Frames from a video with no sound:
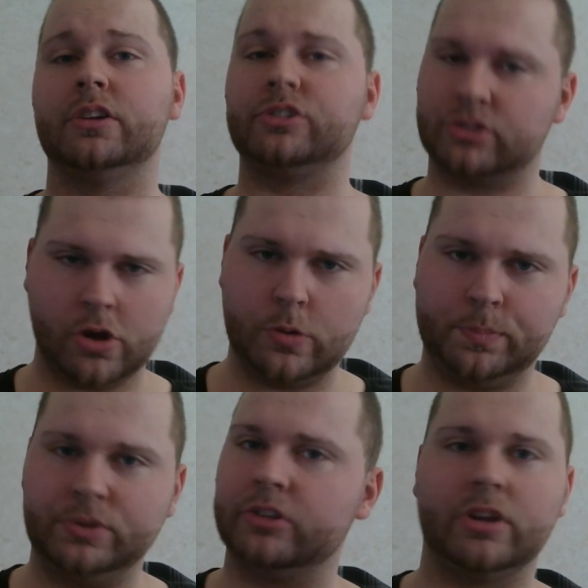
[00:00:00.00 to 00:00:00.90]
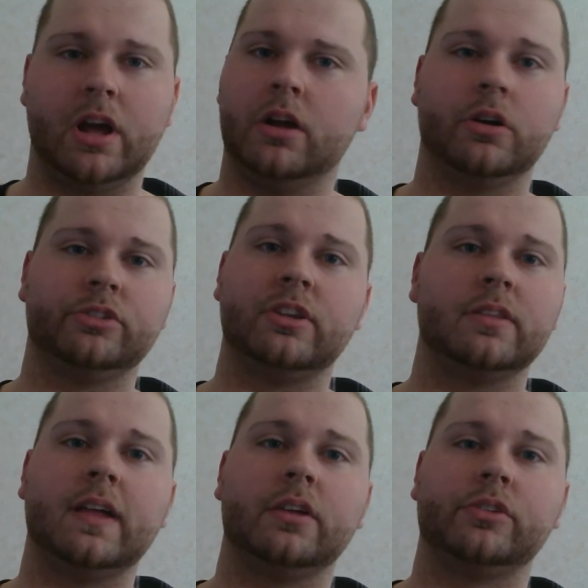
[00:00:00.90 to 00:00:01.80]
A scope does not cost
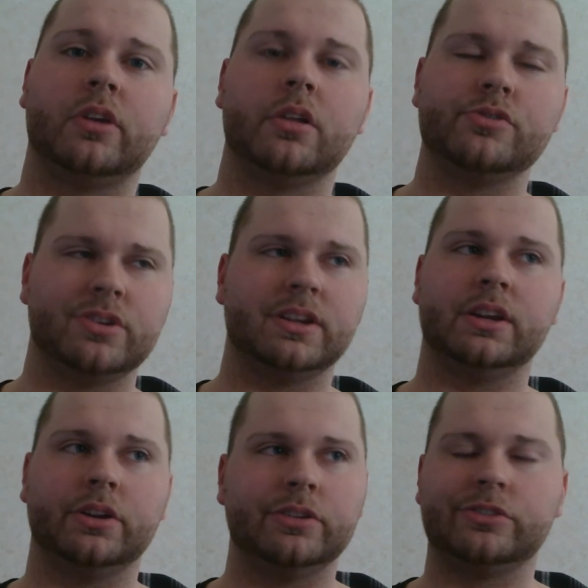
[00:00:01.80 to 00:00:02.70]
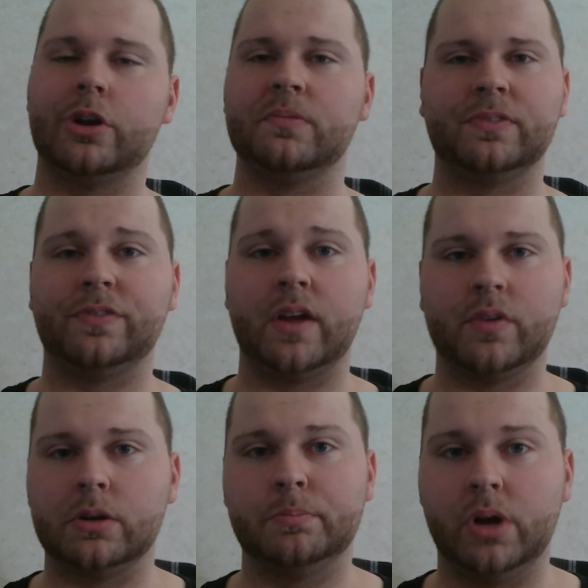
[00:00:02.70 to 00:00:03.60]
$10,000. You can get a good scope for
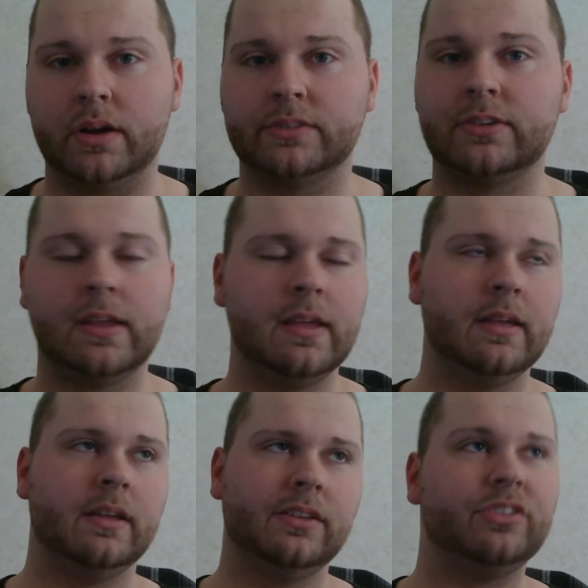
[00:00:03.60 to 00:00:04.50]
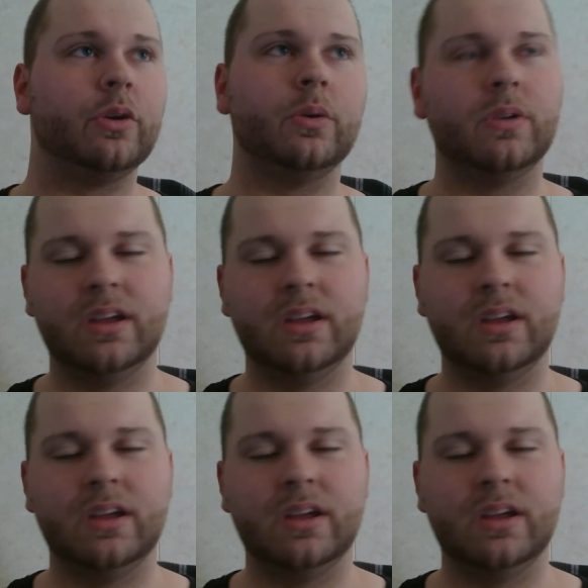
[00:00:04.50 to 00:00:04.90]
$500. So